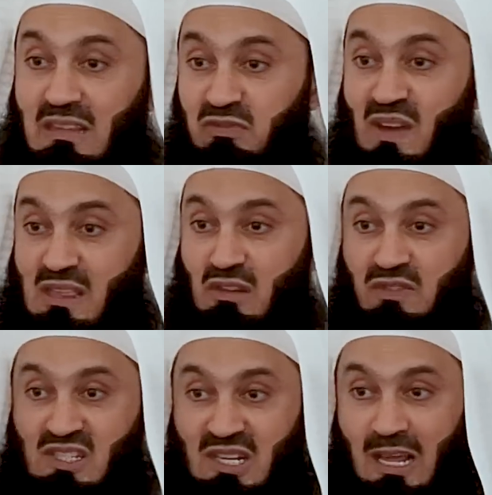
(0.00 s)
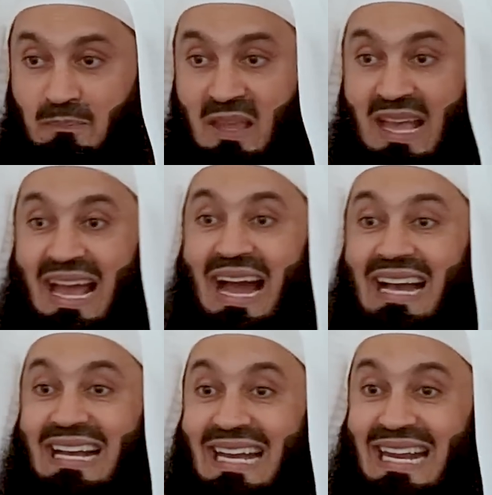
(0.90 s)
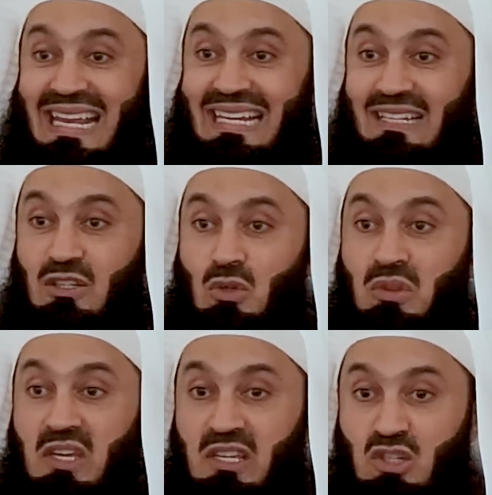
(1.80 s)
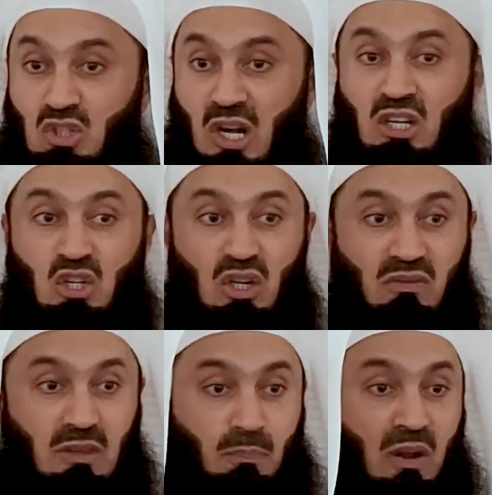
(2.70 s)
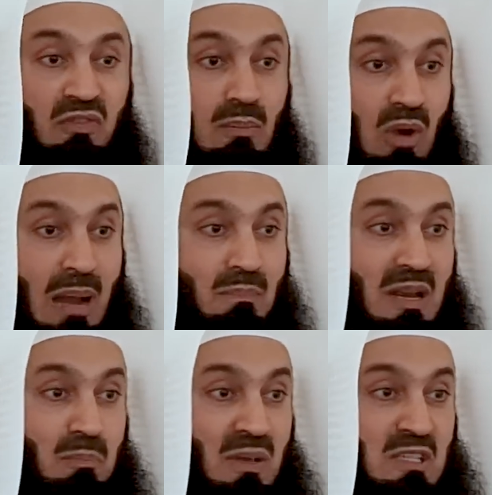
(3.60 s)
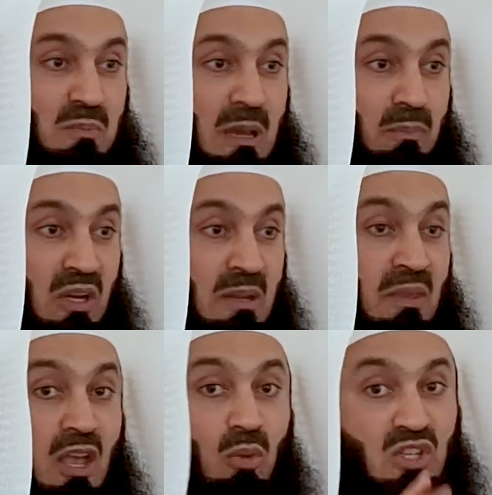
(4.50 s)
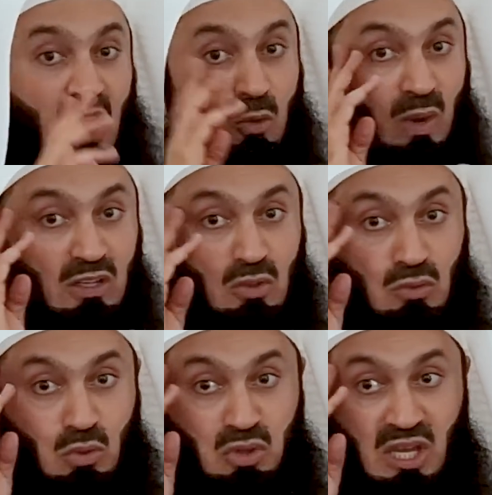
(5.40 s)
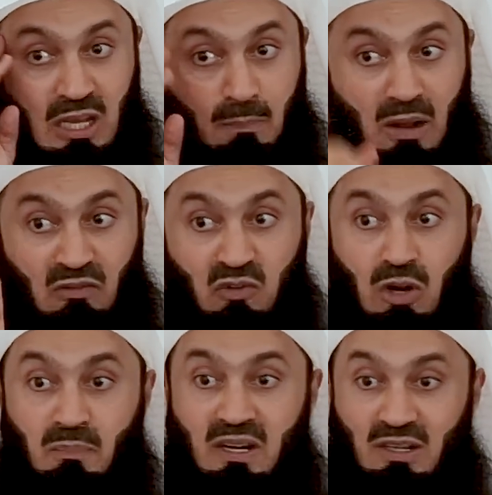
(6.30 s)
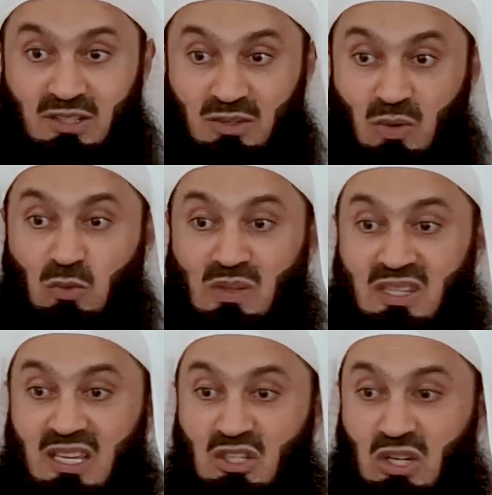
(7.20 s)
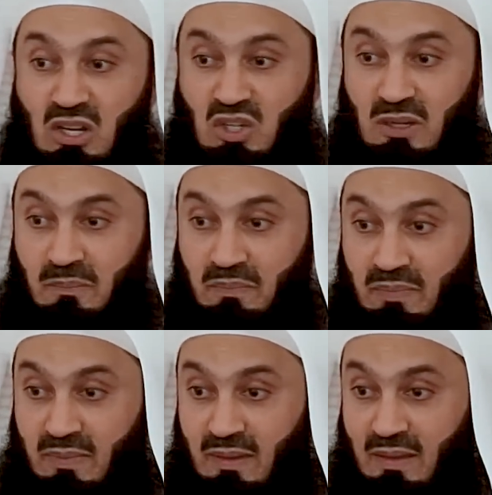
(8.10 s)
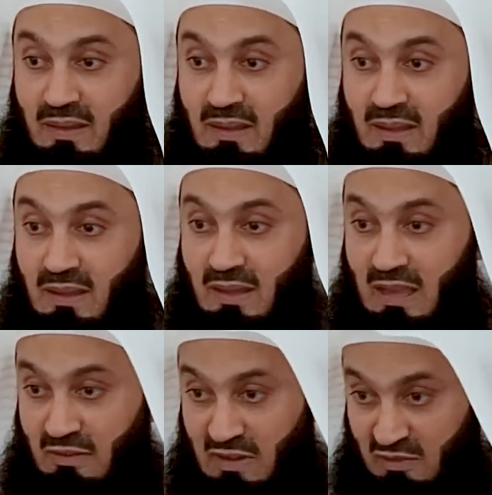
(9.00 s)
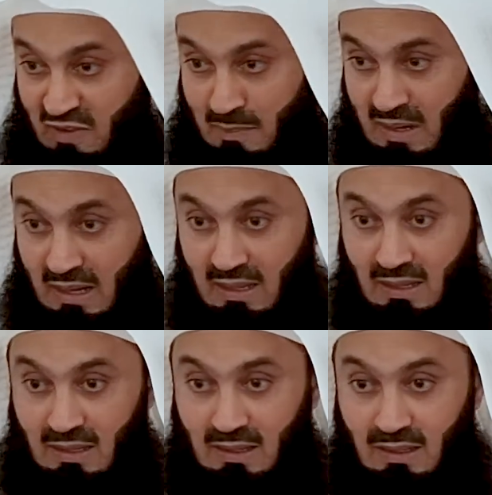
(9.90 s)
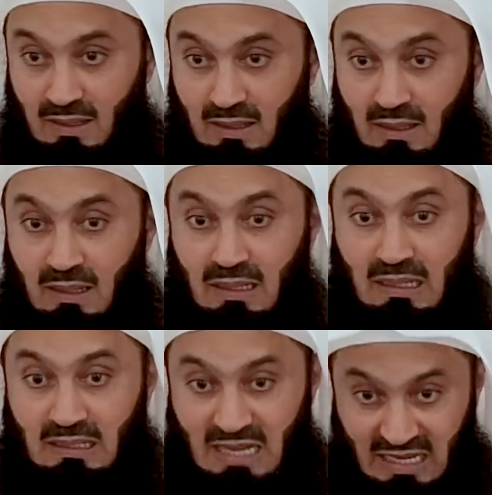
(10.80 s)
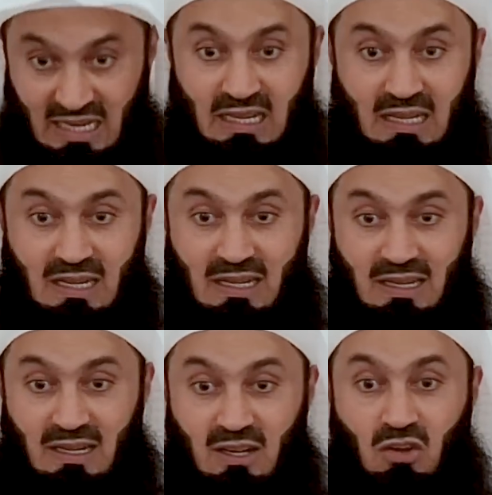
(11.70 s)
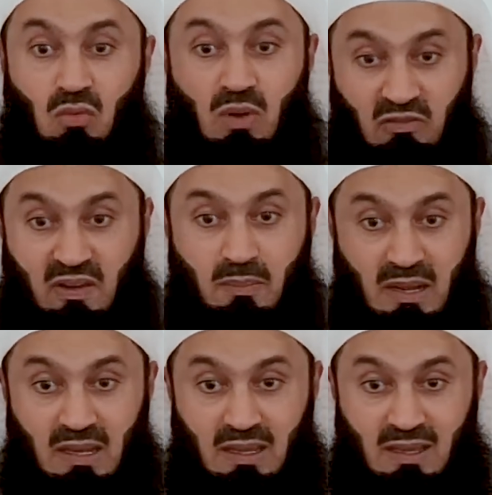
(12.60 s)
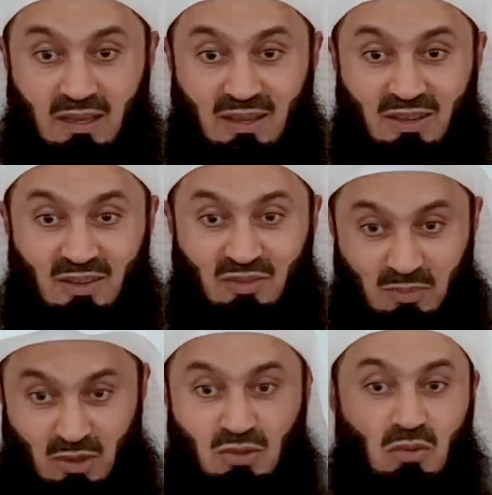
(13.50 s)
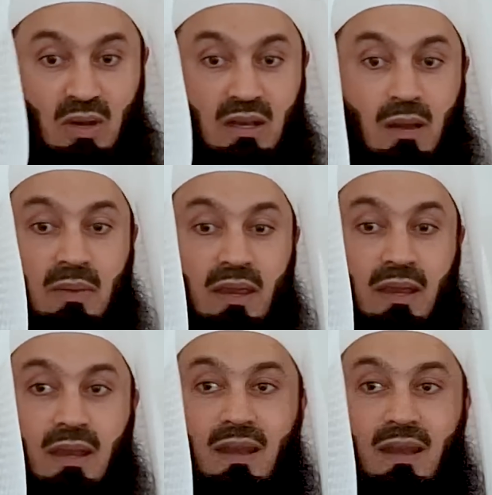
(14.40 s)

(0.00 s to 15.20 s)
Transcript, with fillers: the faith of Islam agreed to the instruction of the Prophet Muhammad, peace be upon him, which I want you to think about for a minute. What was the instruction? Every family, take in one family from those who are coming in.